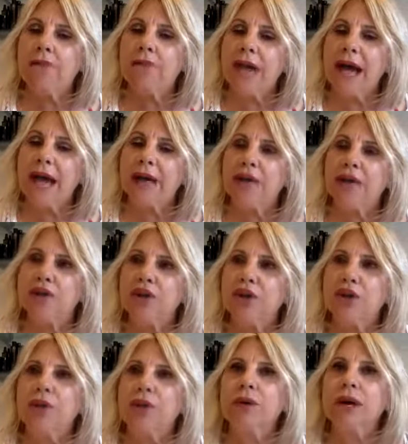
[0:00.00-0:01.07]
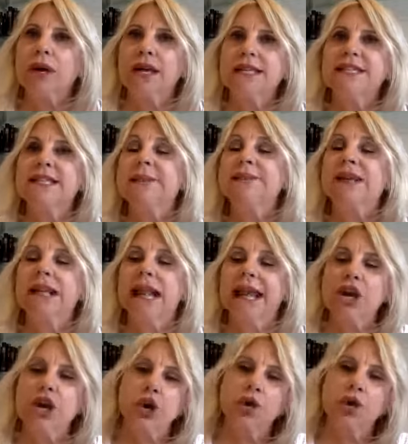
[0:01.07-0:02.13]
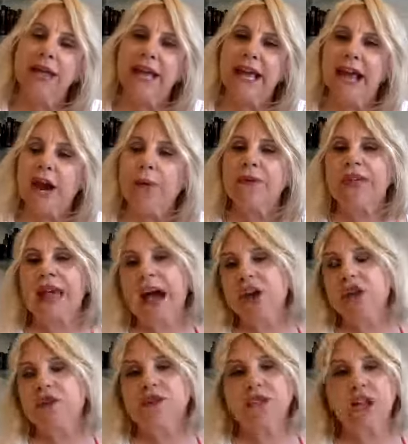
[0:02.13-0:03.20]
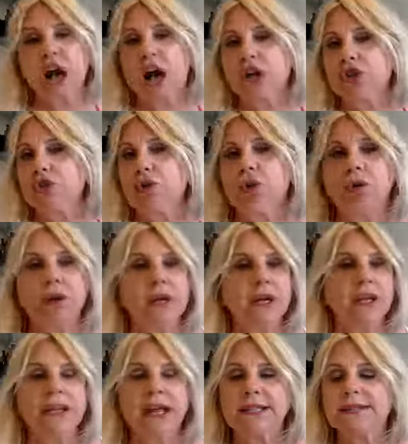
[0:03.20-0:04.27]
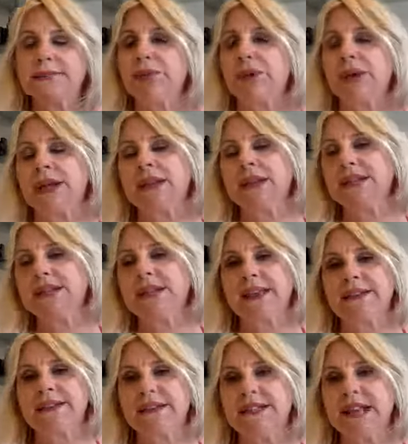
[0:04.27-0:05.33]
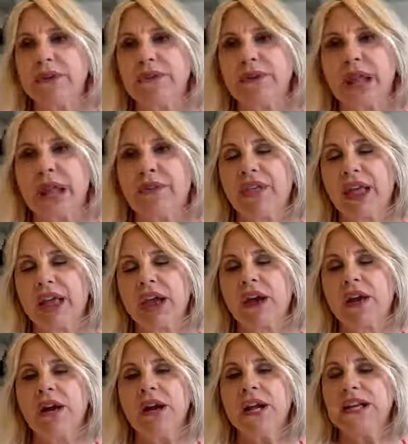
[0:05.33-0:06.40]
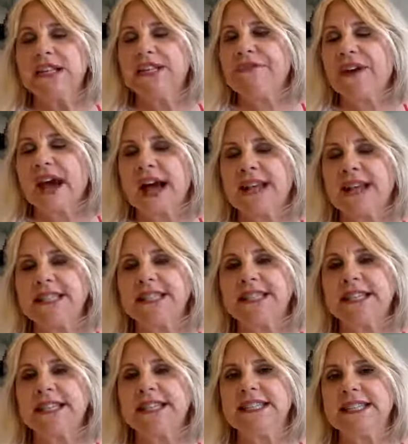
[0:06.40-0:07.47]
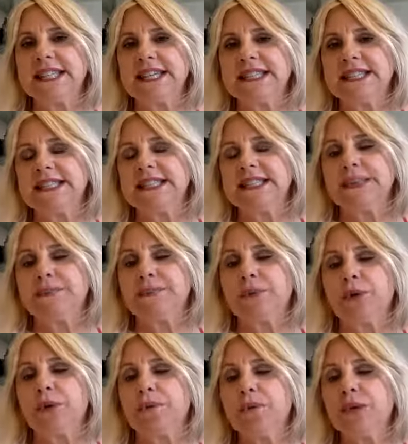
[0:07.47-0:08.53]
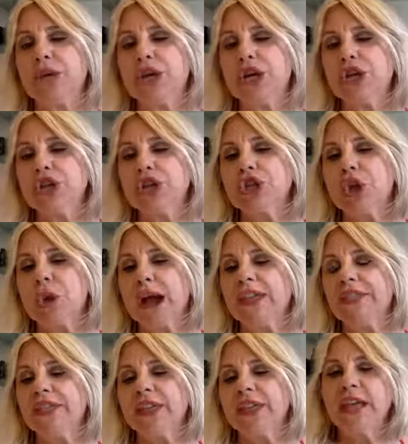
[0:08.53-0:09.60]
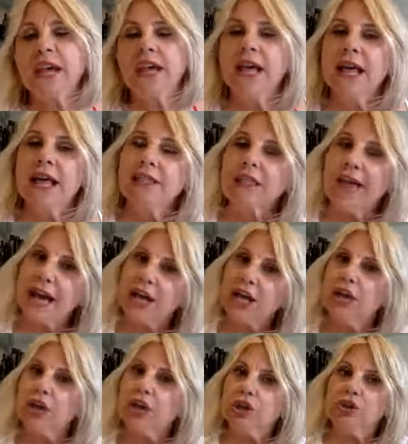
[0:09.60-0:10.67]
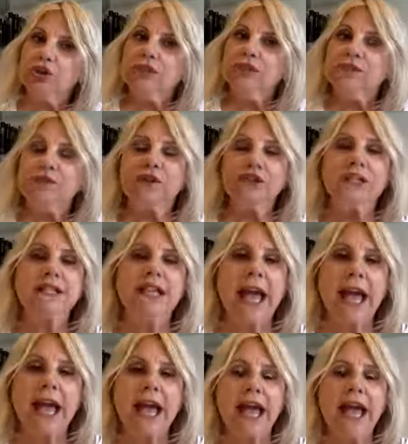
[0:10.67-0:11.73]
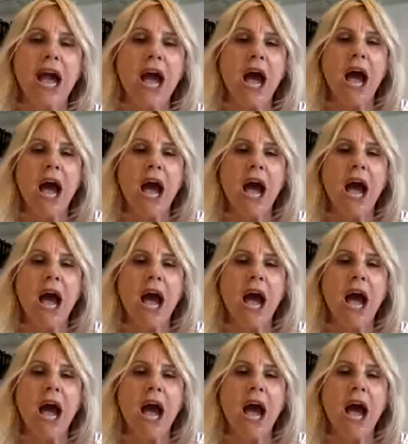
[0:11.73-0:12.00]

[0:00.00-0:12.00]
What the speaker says: How to, you know, simulate curly hair without using a hot tool. That's brilliant. It saves the integrity of the hair. It's fast, it's easy, and it's simple. So I think that concludes it for today.